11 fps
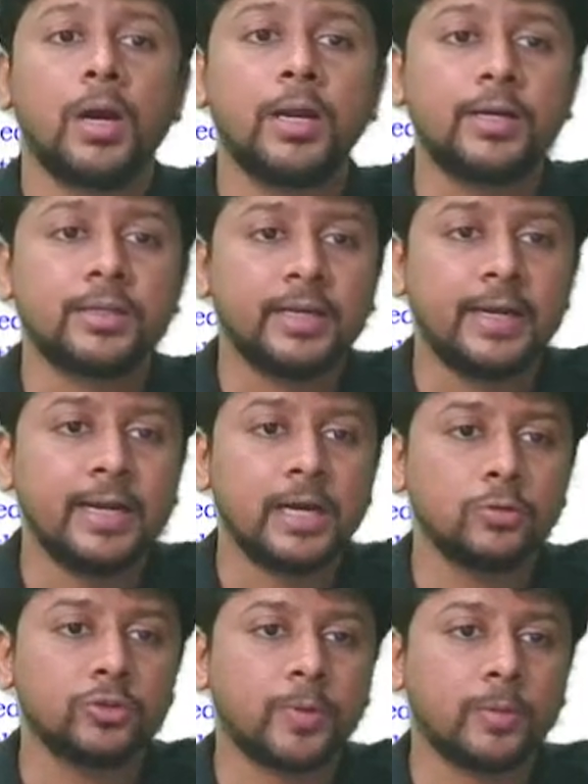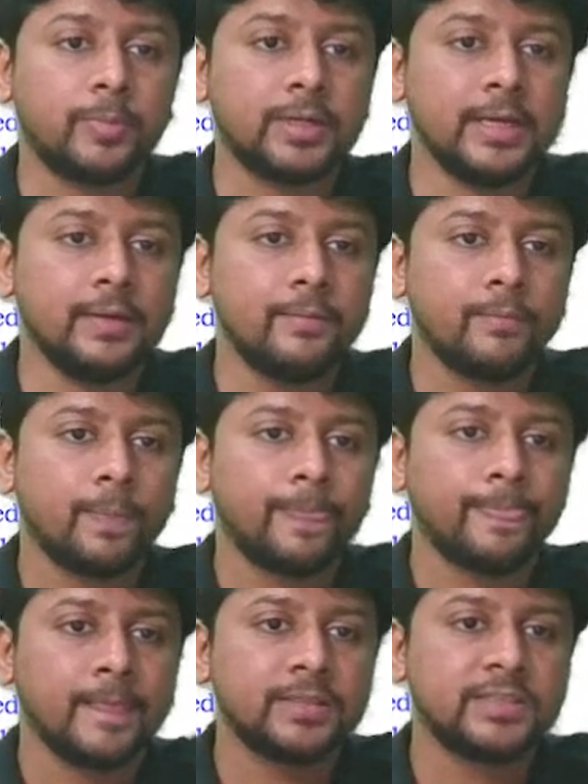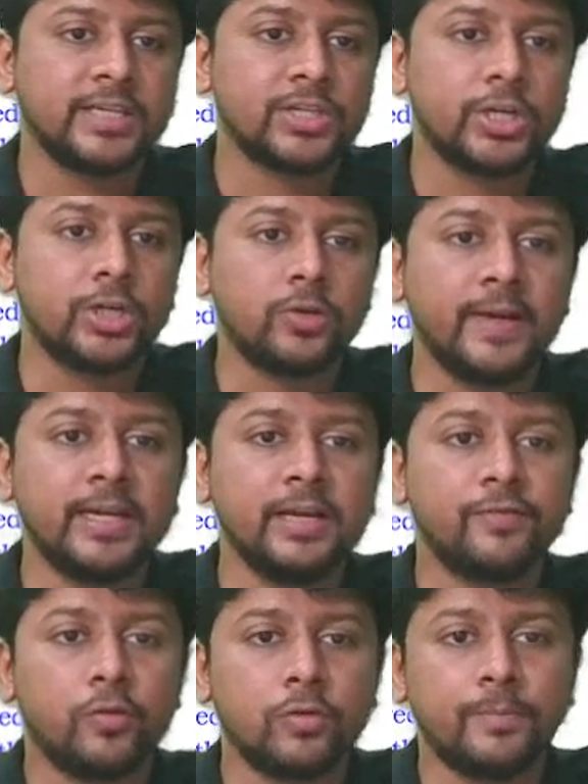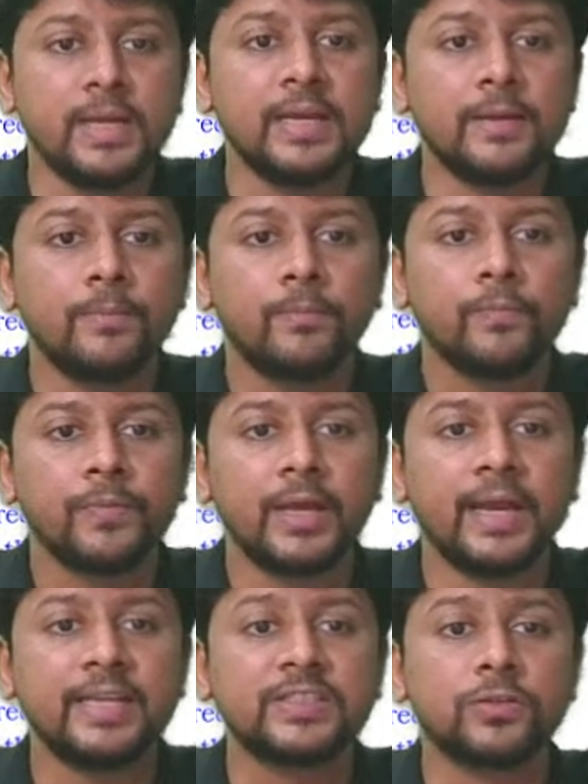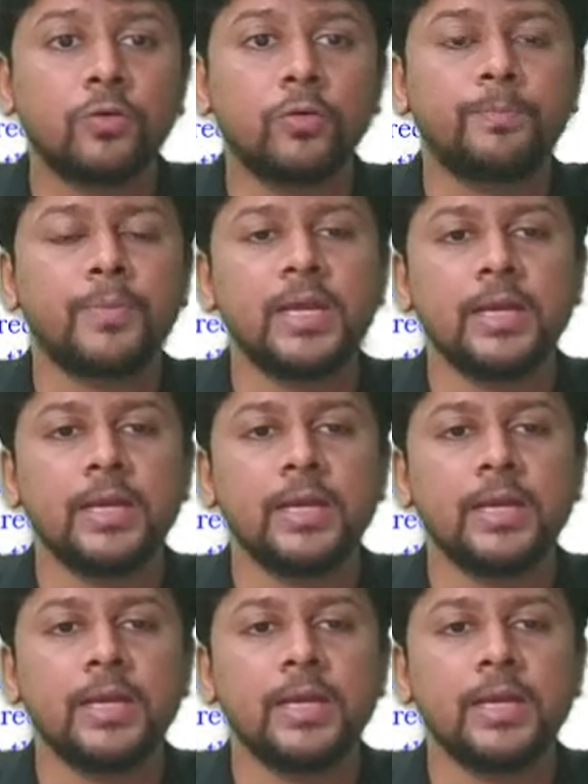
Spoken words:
Under the head house property, Section 24B, SOP,